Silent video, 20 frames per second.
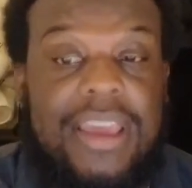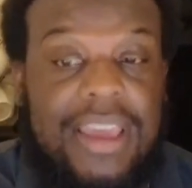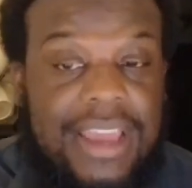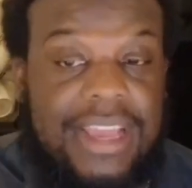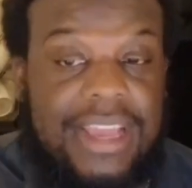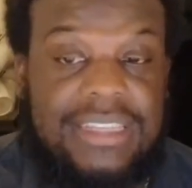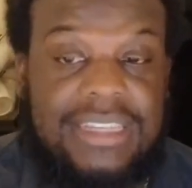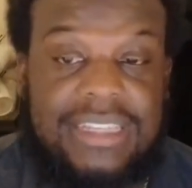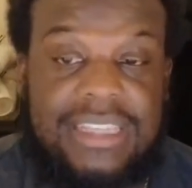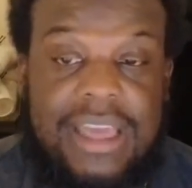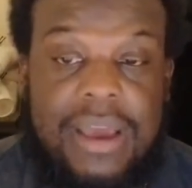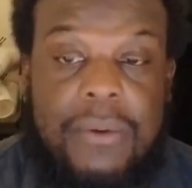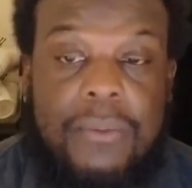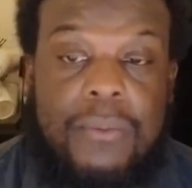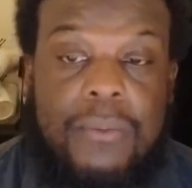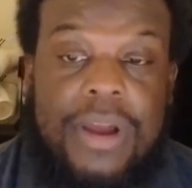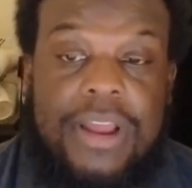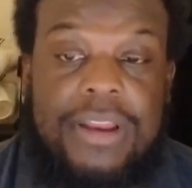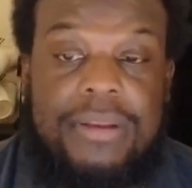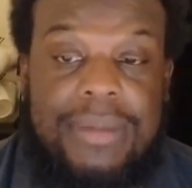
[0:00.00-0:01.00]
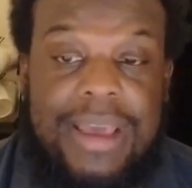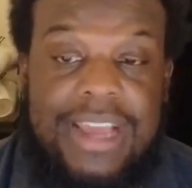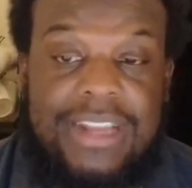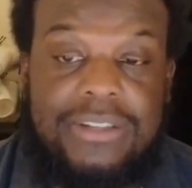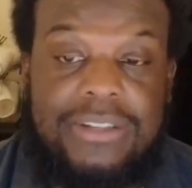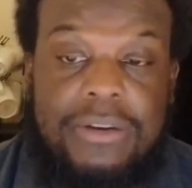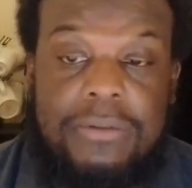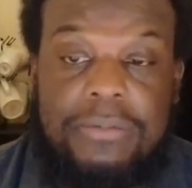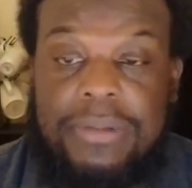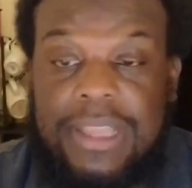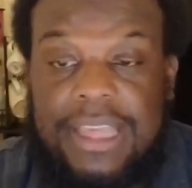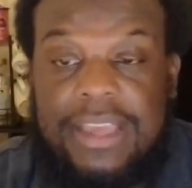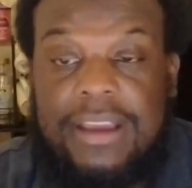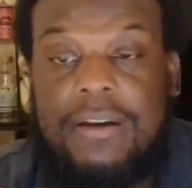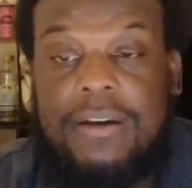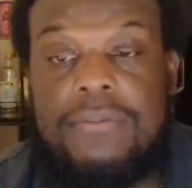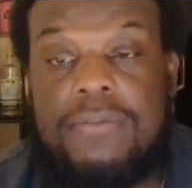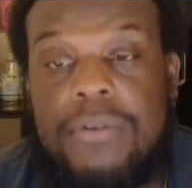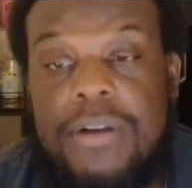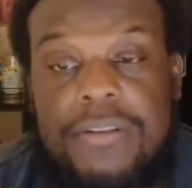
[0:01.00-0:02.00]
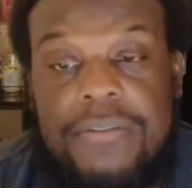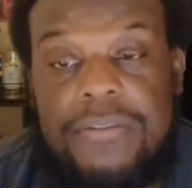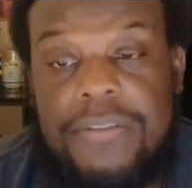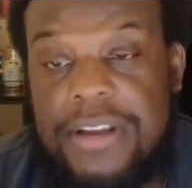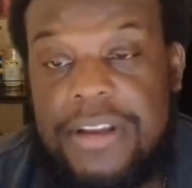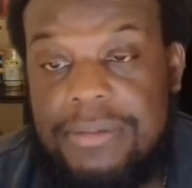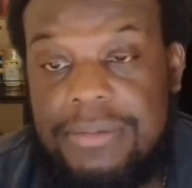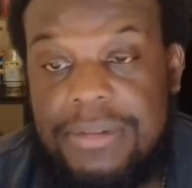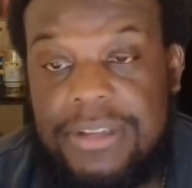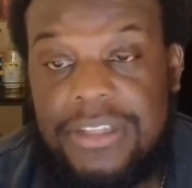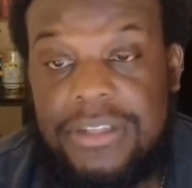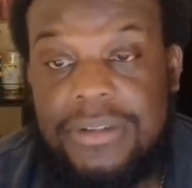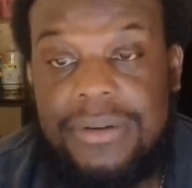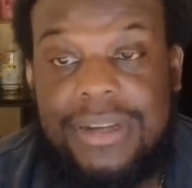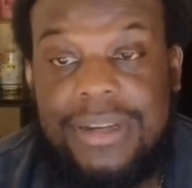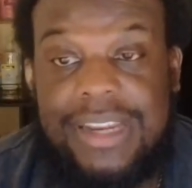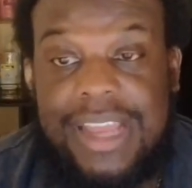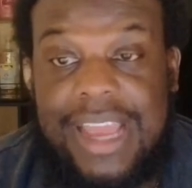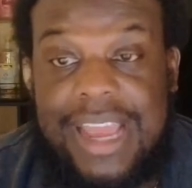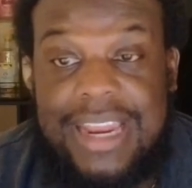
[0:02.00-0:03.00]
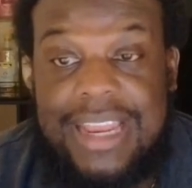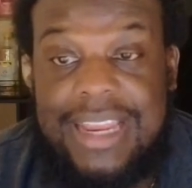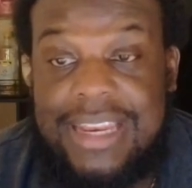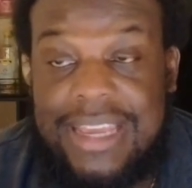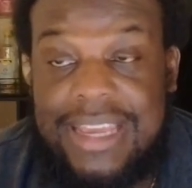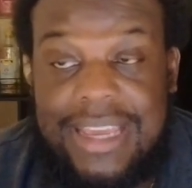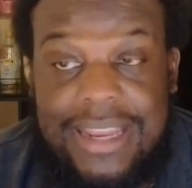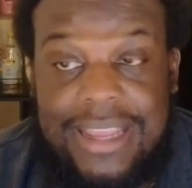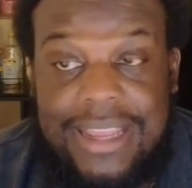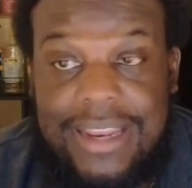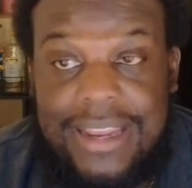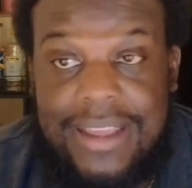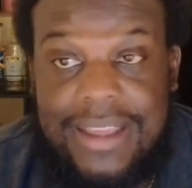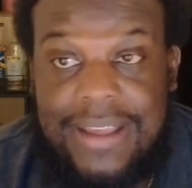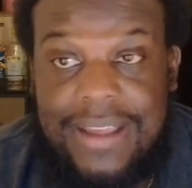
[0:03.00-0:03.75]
It took that one magical playoff run for him to do it. And he did it.